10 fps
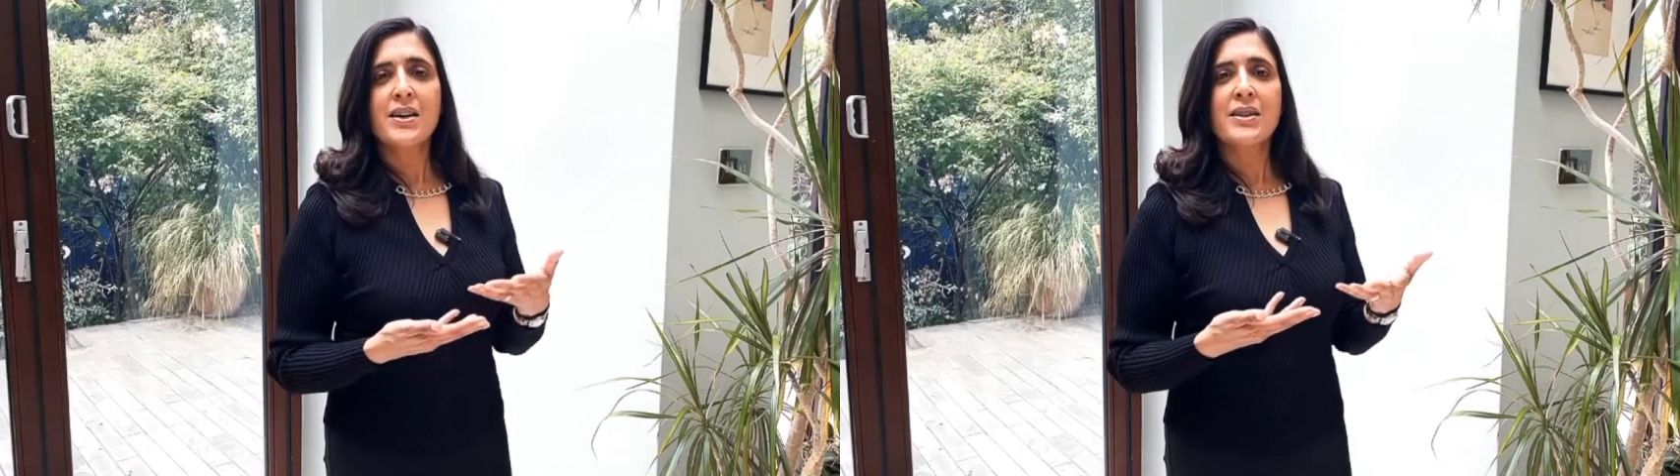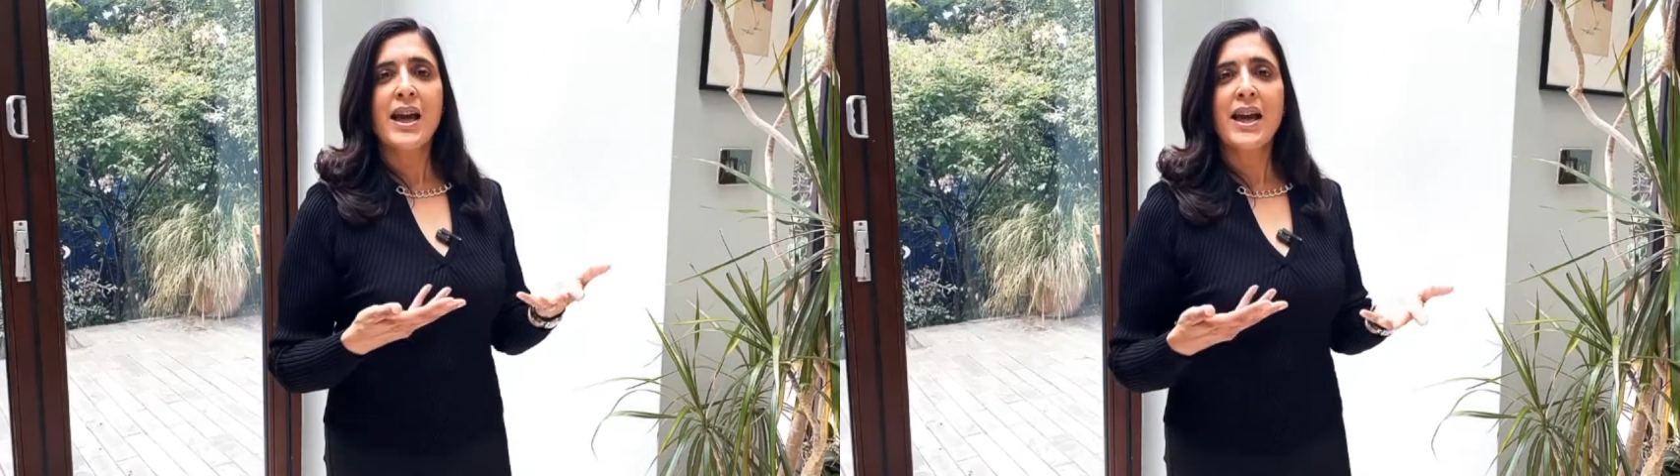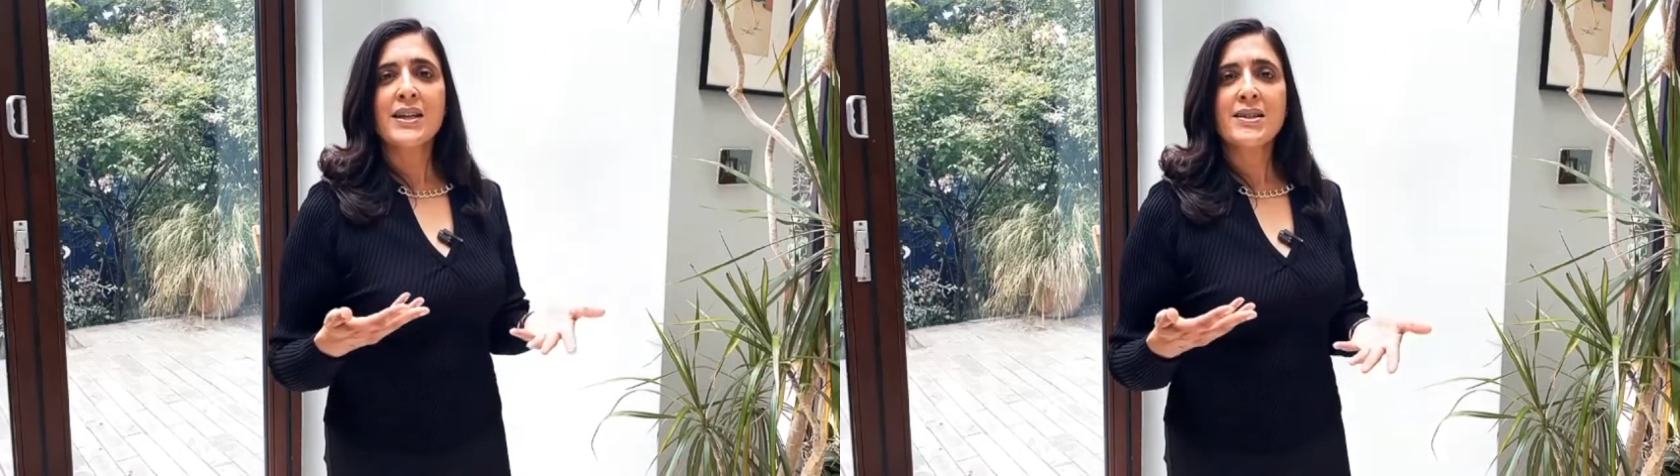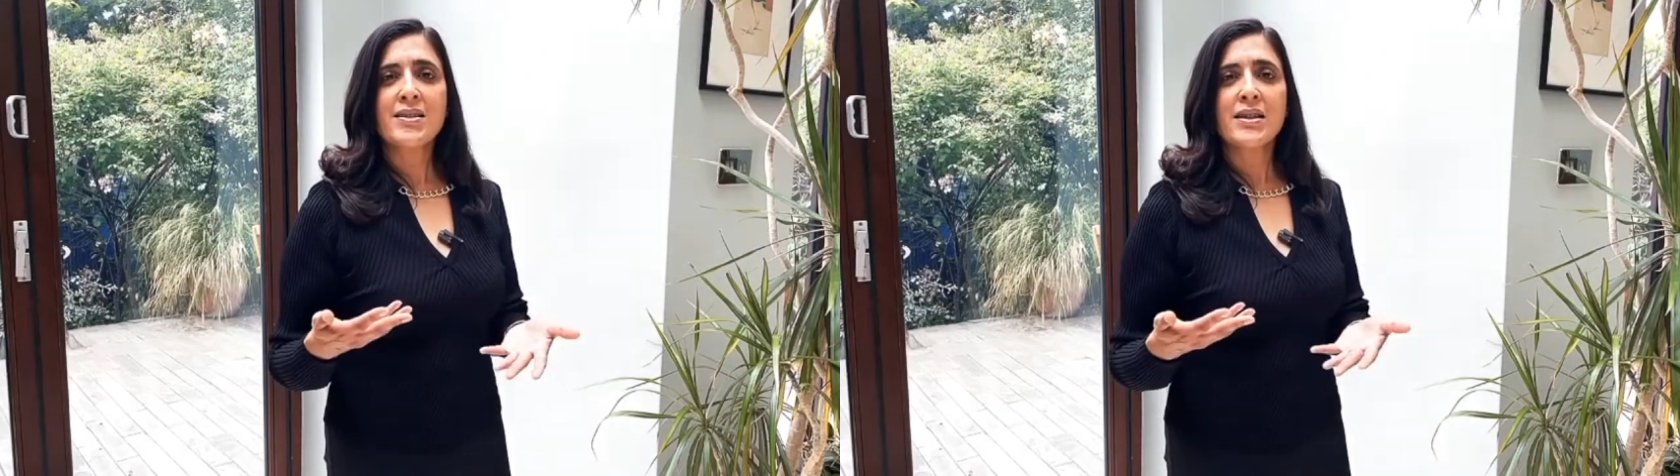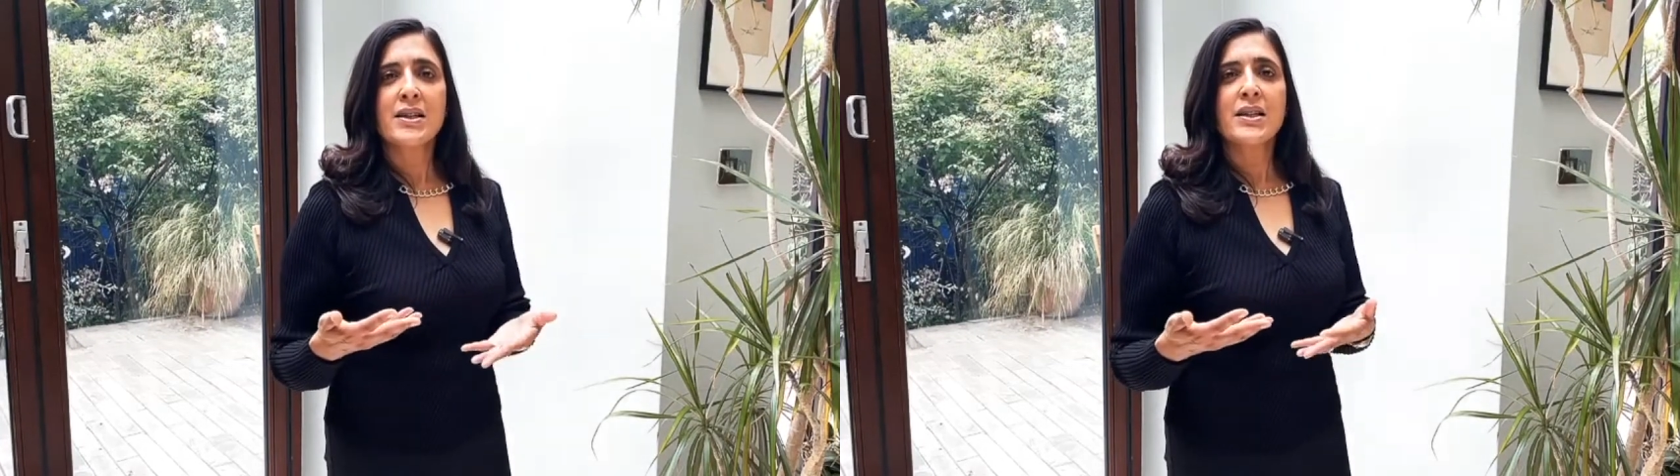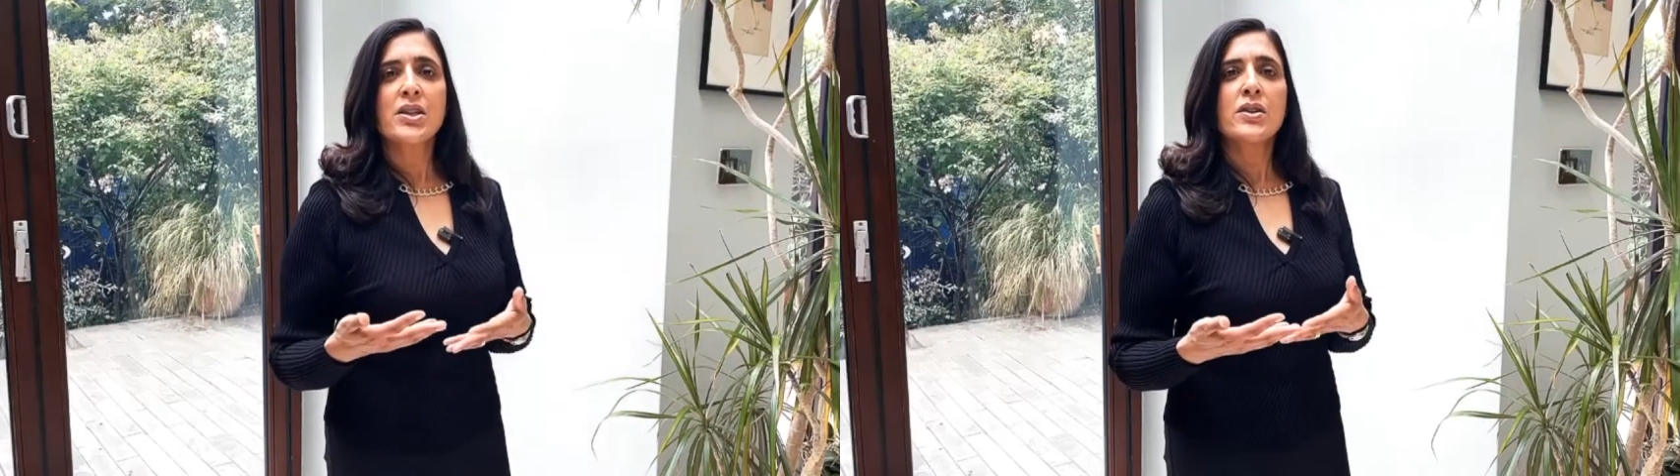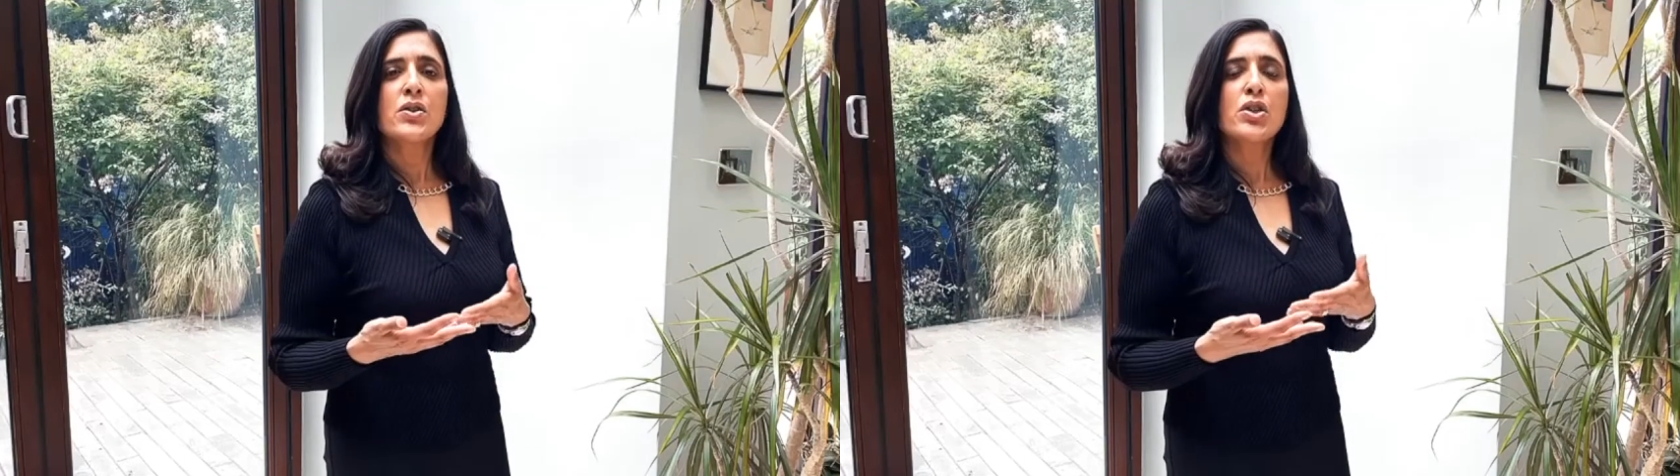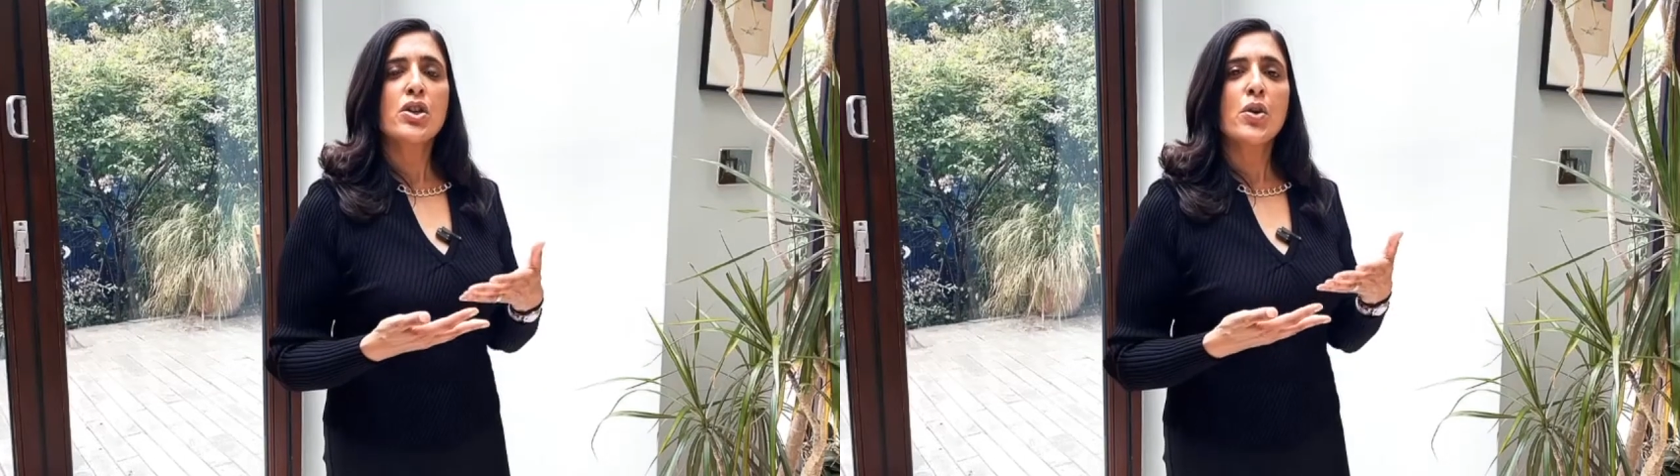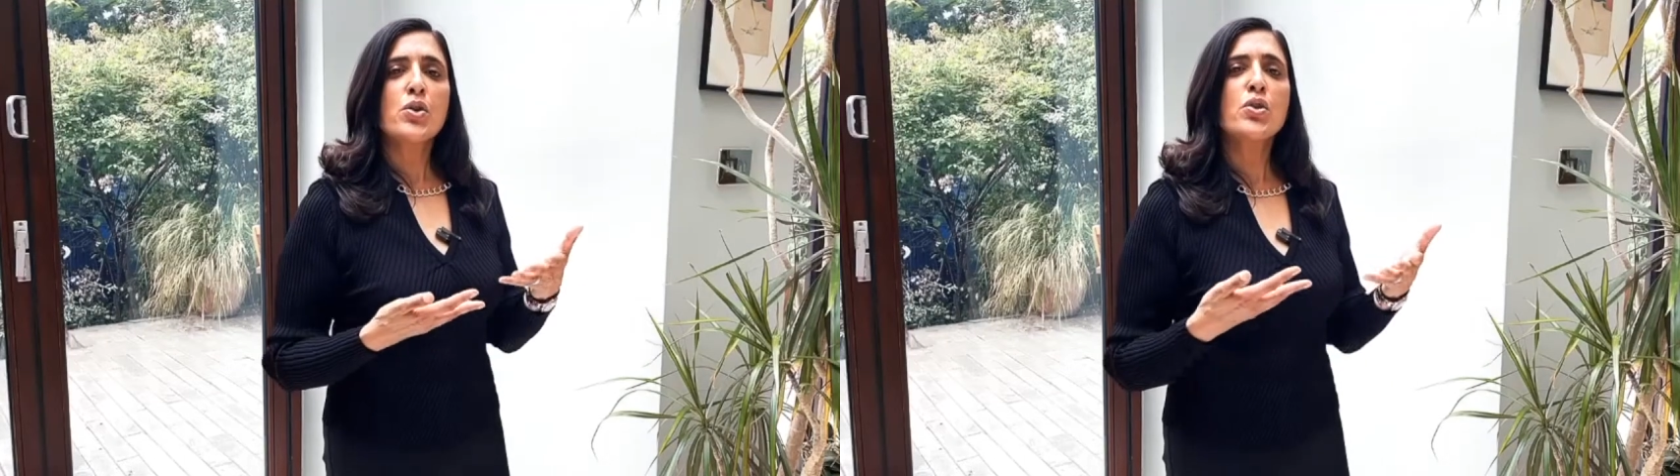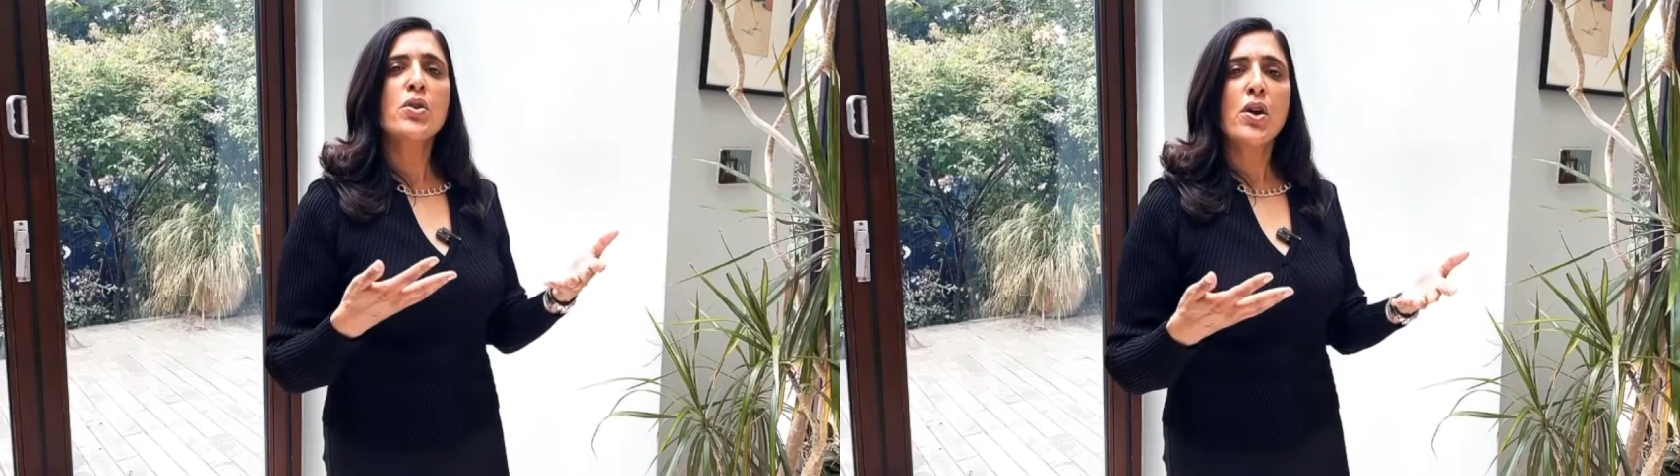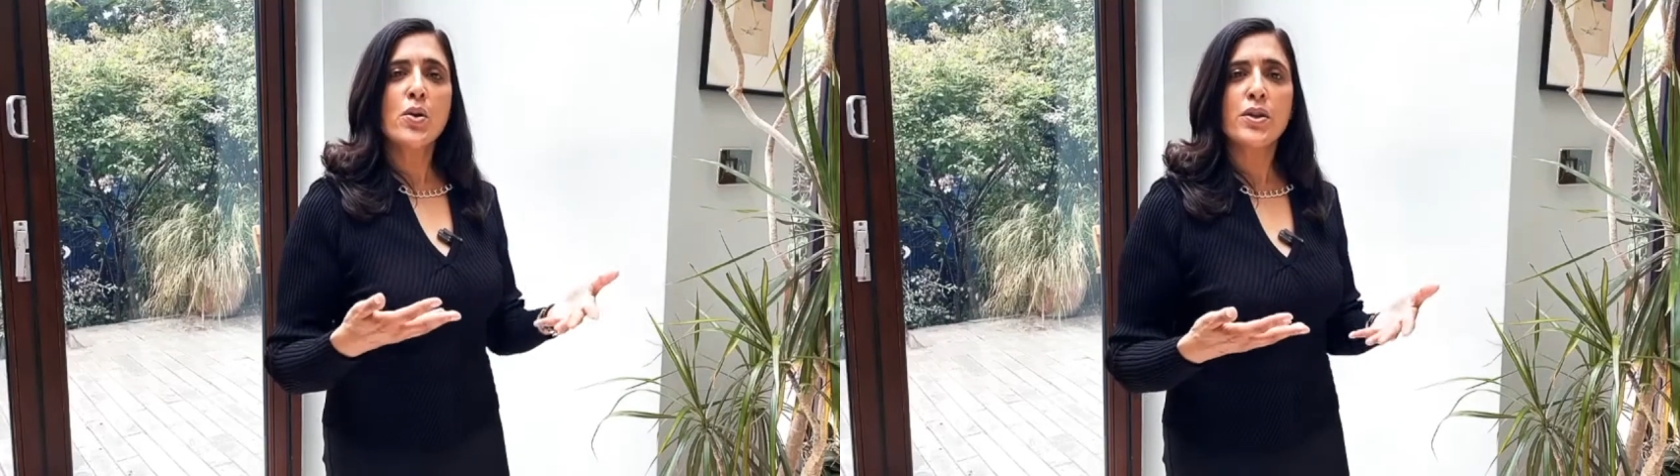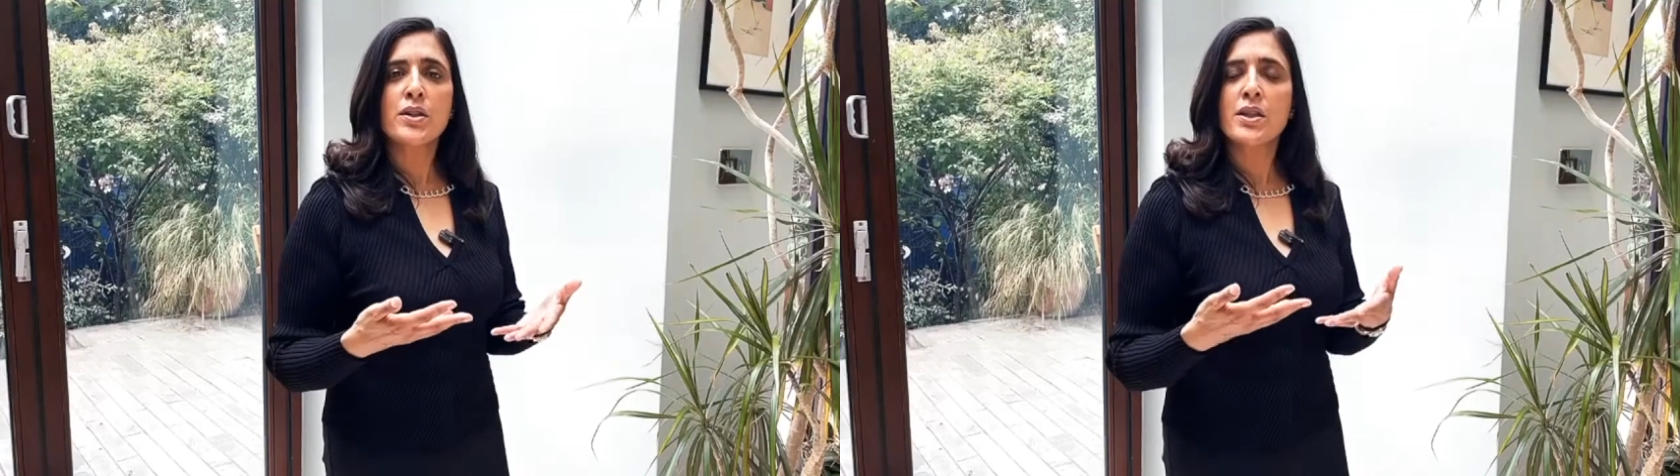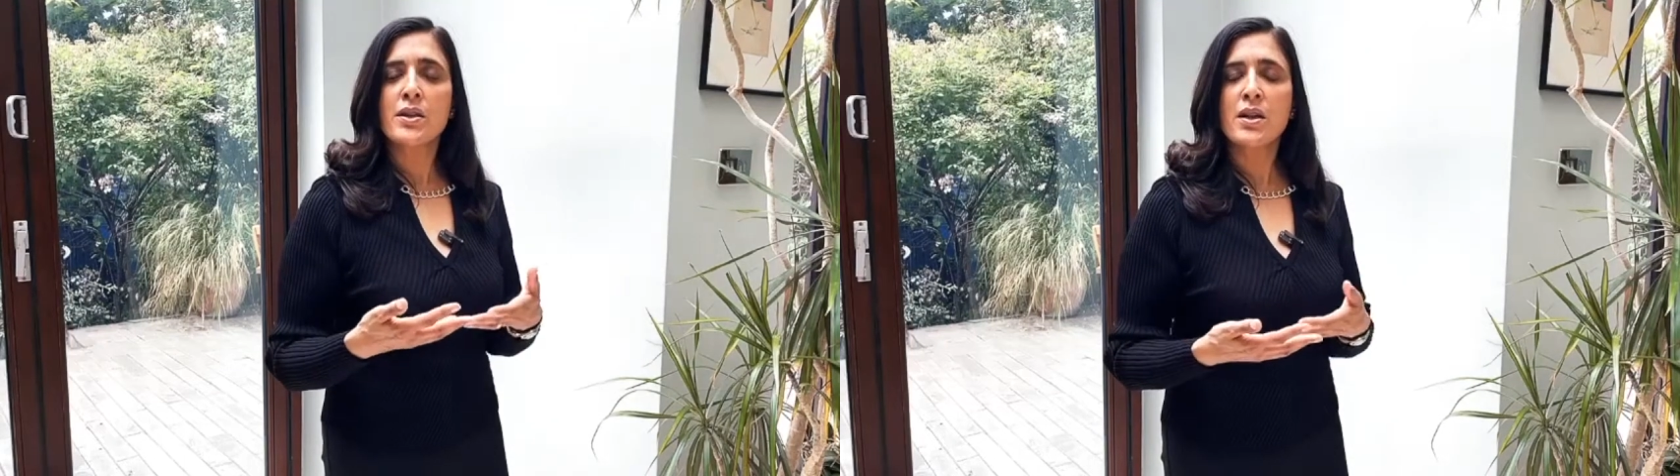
that you know that the